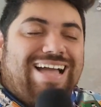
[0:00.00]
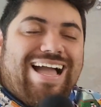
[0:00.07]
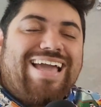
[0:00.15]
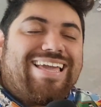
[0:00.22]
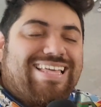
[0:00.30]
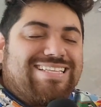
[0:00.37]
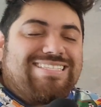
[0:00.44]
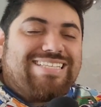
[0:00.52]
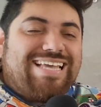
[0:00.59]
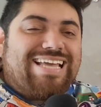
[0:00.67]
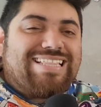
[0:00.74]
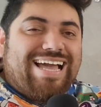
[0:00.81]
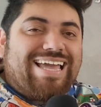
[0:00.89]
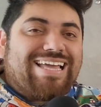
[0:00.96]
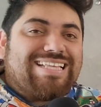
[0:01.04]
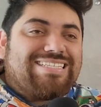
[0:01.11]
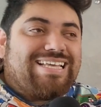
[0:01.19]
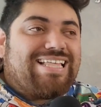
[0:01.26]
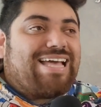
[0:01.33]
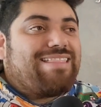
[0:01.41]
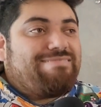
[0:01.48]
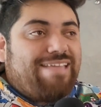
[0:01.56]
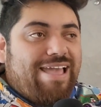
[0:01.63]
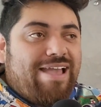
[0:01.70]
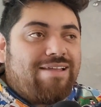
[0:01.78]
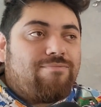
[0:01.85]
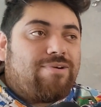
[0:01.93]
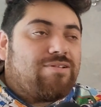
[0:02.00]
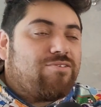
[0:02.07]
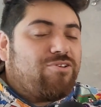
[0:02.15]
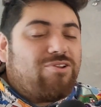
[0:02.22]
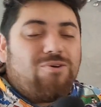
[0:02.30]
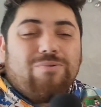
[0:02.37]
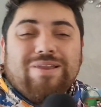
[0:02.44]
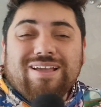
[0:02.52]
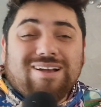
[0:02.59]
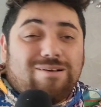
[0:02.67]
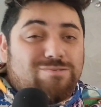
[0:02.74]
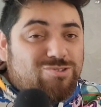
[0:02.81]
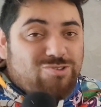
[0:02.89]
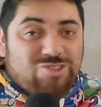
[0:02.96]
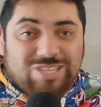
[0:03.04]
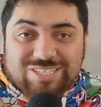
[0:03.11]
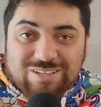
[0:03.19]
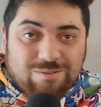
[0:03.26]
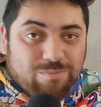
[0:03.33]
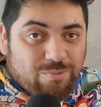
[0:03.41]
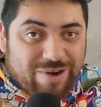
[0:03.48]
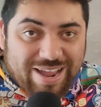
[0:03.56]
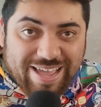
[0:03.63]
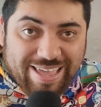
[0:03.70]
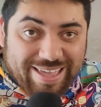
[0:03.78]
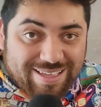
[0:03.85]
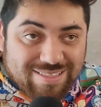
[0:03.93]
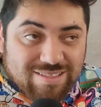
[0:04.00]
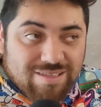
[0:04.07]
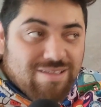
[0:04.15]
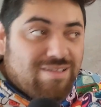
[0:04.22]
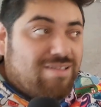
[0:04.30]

I can see it. I can see it. And then, well, you know, when it comes to Gizelle Bryant,